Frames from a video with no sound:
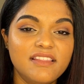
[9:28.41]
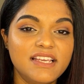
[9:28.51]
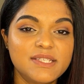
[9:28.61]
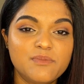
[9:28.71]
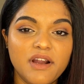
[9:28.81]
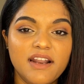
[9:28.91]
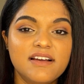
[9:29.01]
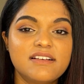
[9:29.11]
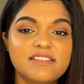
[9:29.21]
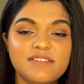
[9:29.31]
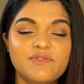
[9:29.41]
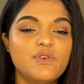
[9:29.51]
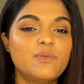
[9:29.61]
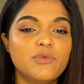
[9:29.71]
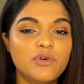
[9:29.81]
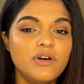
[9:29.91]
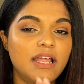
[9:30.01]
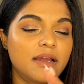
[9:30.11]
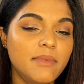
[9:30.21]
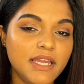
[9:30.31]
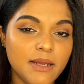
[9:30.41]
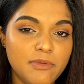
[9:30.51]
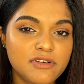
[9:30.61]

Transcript: these products for more like makeup